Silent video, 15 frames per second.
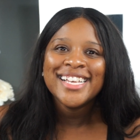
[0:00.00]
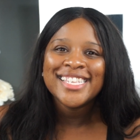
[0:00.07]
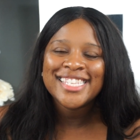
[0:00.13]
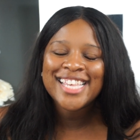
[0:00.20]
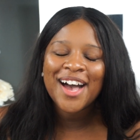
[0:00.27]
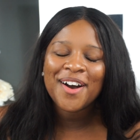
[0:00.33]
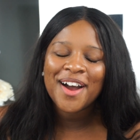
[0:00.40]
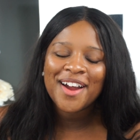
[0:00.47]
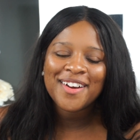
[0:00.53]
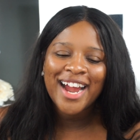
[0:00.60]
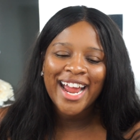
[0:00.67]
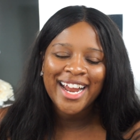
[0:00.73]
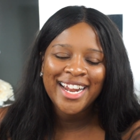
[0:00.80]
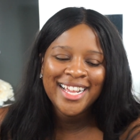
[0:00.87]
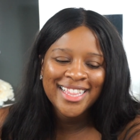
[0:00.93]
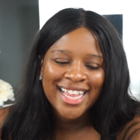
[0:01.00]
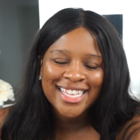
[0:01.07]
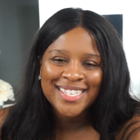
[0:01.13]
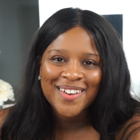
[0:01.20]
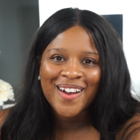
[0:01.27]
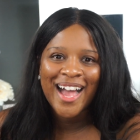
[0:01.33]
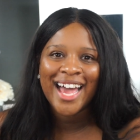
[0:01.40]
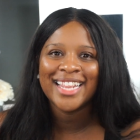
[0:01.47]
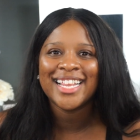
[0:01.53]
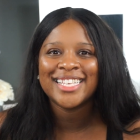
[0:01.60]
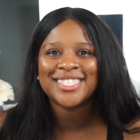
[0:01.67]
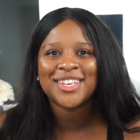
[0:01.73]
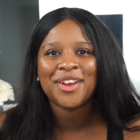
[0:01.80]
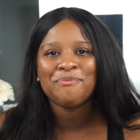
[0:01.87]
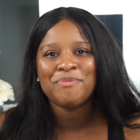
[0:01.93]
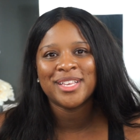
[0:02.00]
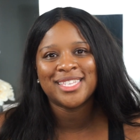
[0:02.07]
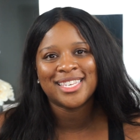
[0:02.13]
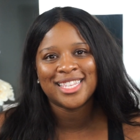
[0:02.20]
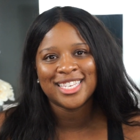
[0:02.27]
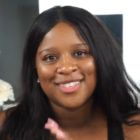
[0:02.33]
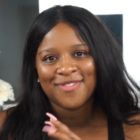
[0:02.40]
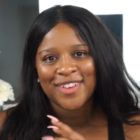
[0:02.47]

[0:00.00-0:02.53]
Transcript: So, alright, let's go ahead. Let's jump into this